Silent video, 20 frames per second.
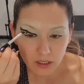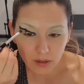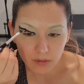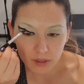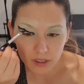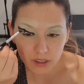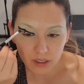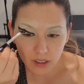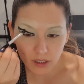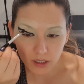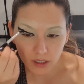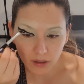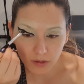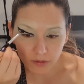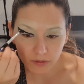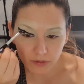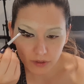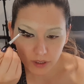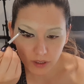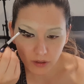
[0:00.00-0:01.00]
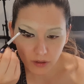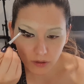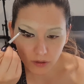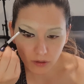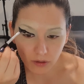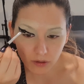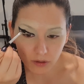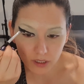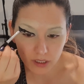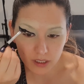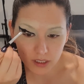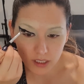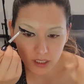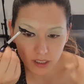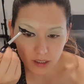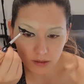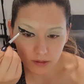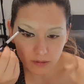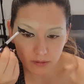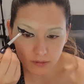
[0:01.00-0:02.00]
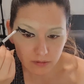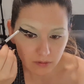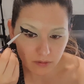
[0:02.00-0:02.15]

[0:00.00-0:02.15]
I'm just going to go and fill all this in.